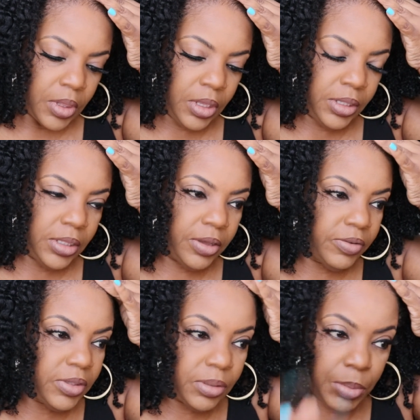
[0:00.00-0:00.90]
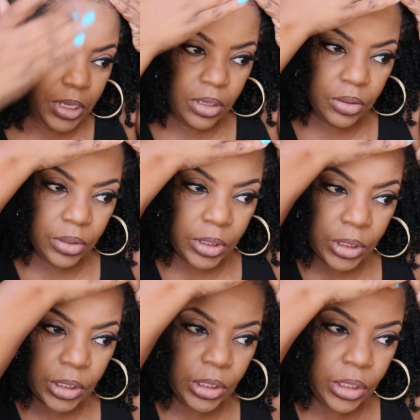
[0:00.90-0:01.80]
This stuff smells
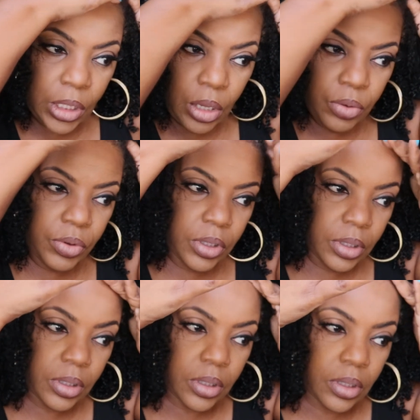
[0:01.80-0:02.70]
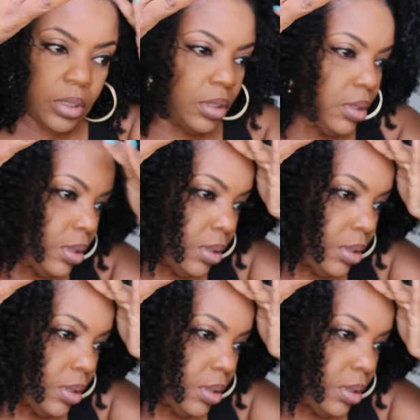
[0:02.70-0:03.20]
so good.